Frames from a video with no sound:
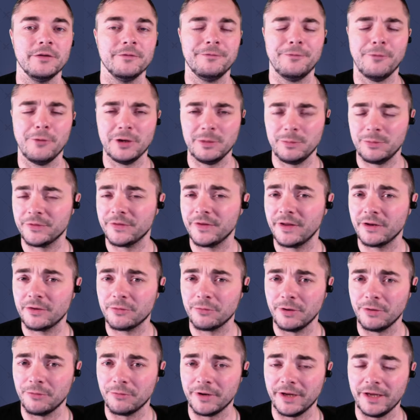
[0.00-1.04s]
40%
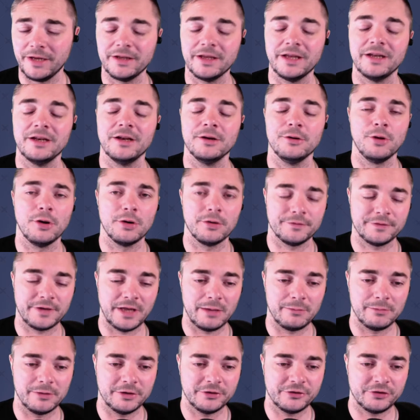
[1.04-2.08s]
crit rate and a lot of
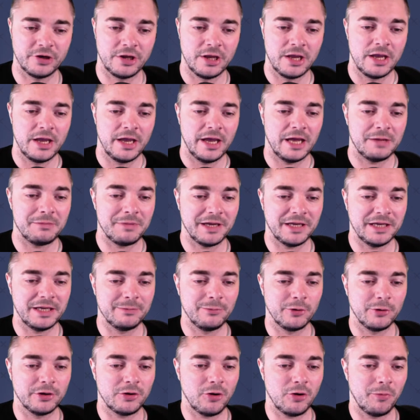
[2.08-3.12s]
damage. And my
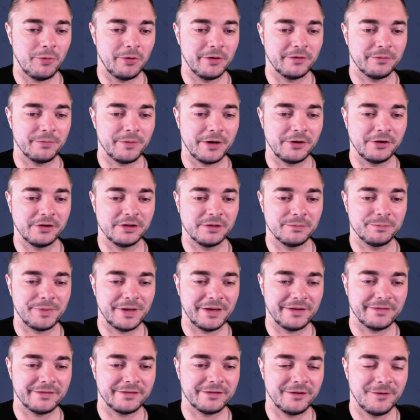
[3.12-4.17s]
Gibbo and Gobbo is wearing the
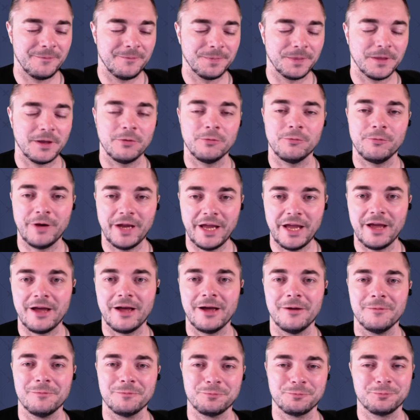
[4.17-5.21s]
best
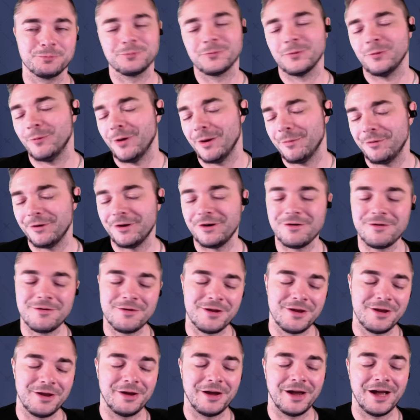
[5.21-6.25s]
rare weapon
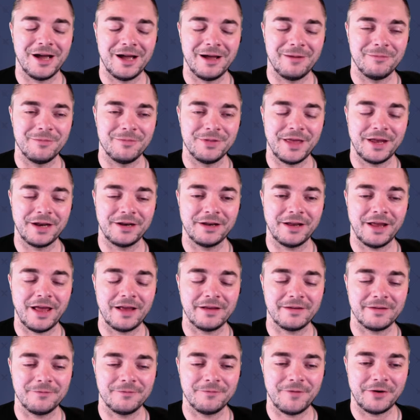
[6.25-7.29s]
that
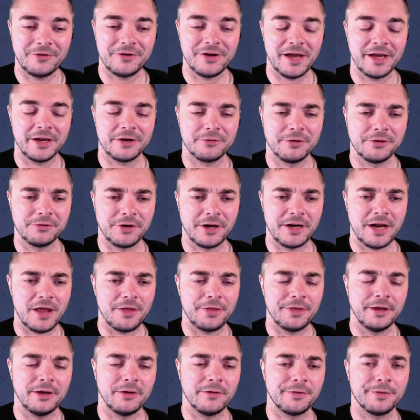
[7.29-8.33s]
has a very high crit rate, I
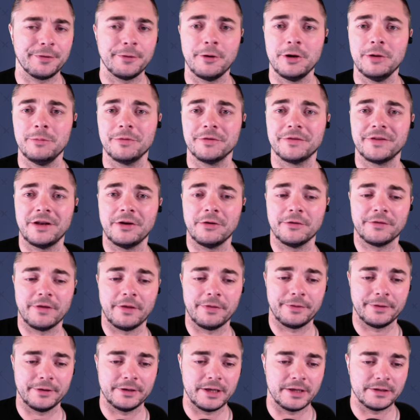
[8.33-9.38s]
think of 30% or
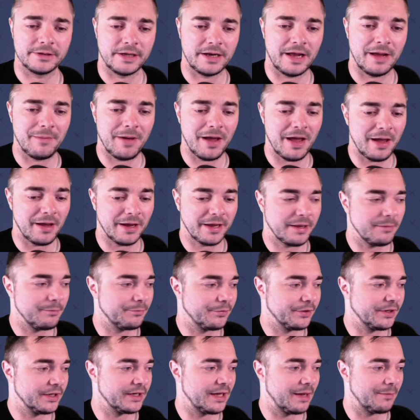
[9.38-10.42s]
something like that. I can
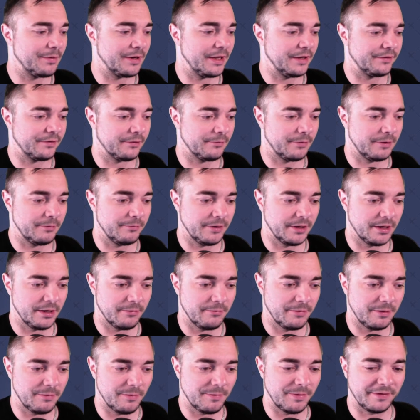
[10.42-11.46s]
bring it up later when
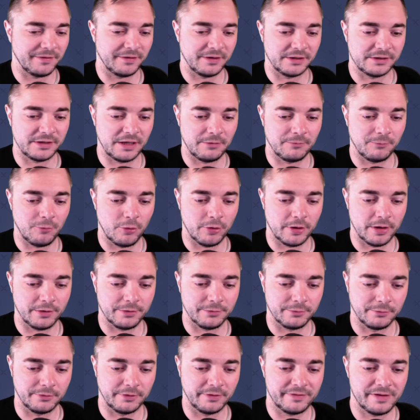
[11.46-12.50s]
we're basically done walking
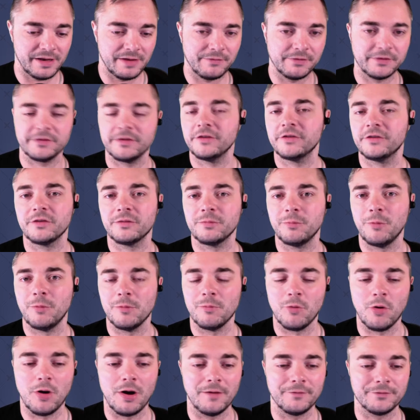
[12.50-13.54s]
through these levels. It's just one
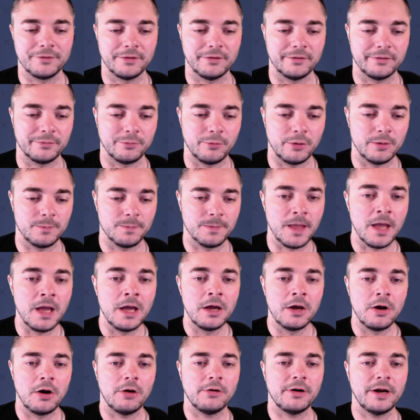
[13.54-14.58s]
more after this one.
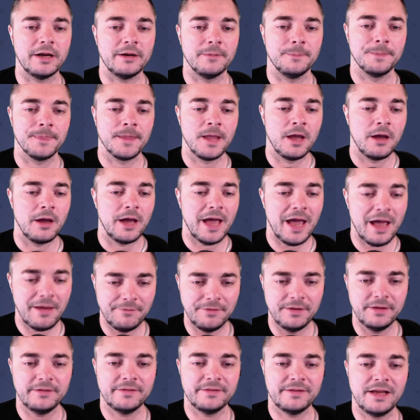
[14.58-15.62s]
Alright,
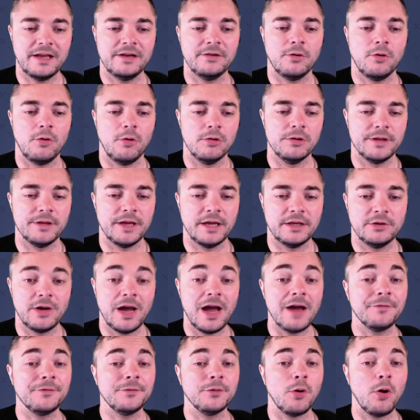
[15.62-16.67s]
having said all that, you
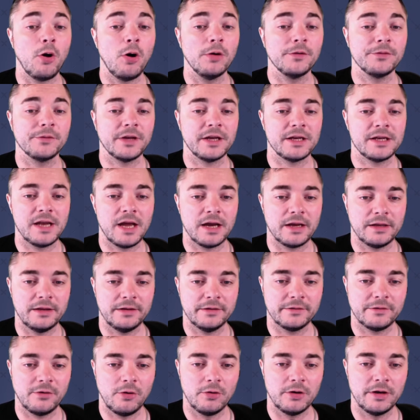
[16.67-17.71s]
have to also get lucky.
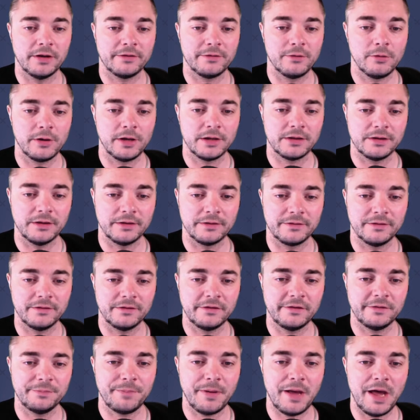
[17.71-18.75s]
So let's look at this. This
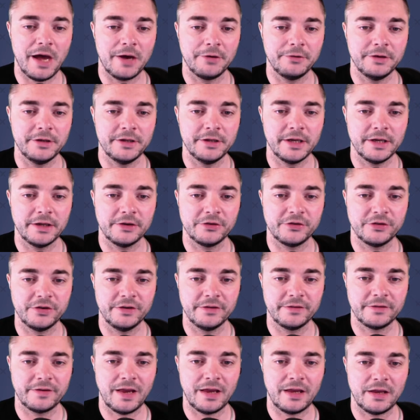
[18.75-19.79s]
is Pari, and
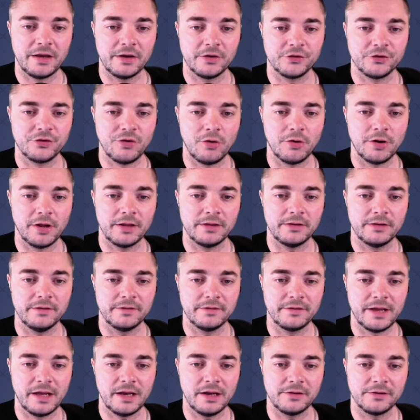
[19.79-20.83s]
she's taking a shot at these
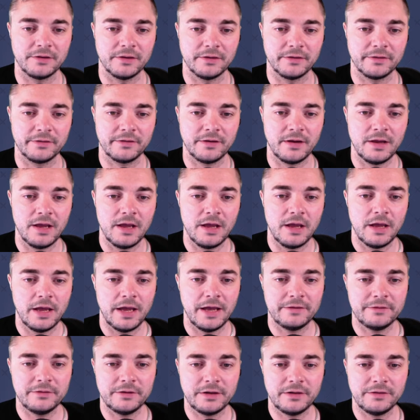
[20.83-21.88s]
skeletons.
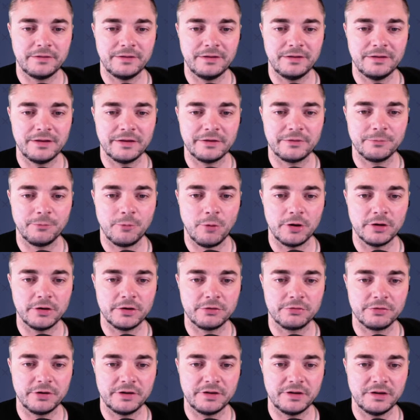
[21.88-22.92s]
As you can see, there's one
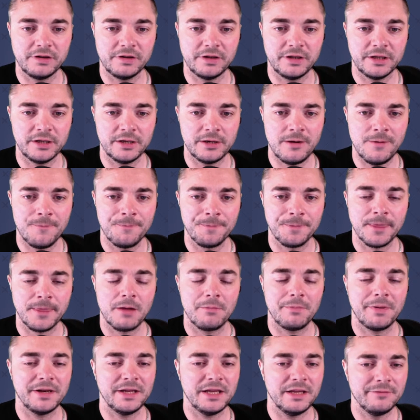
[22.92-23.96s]
crit hit here,
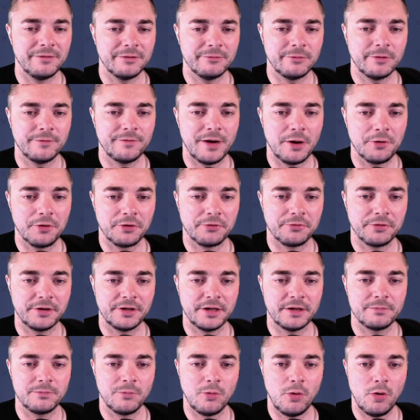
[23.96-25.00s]
but even without a crit
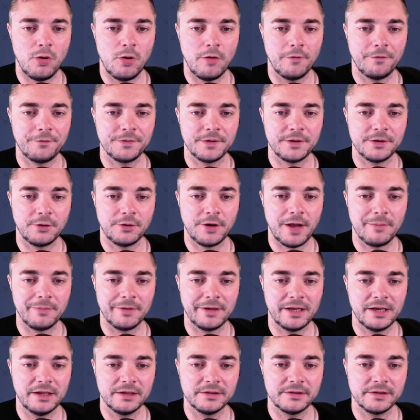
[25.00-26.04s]
hit, more often than not, I'm
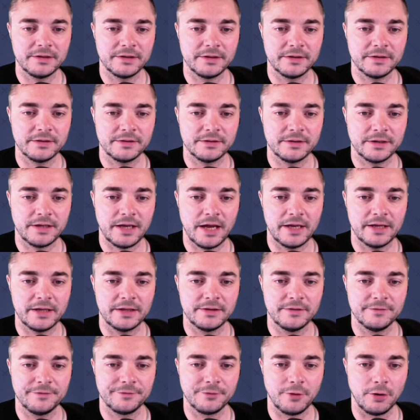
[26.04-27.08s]
killing the guy
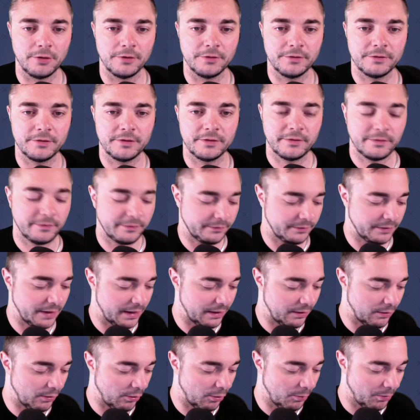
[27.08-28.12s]
in the front. This is
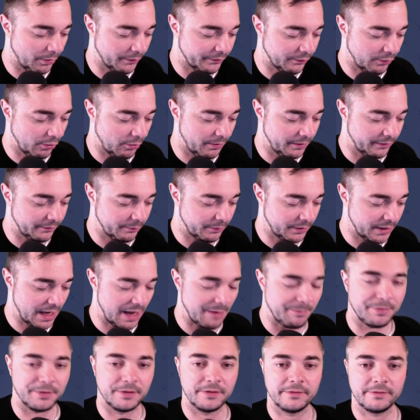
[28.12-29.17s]
like almost always what
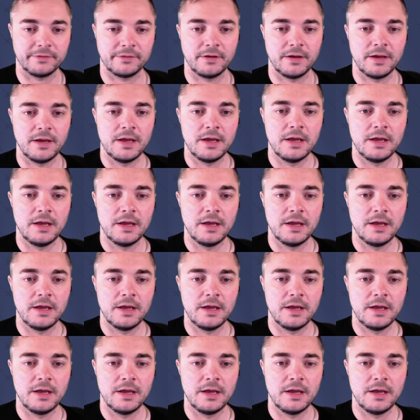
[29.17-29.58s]
happens.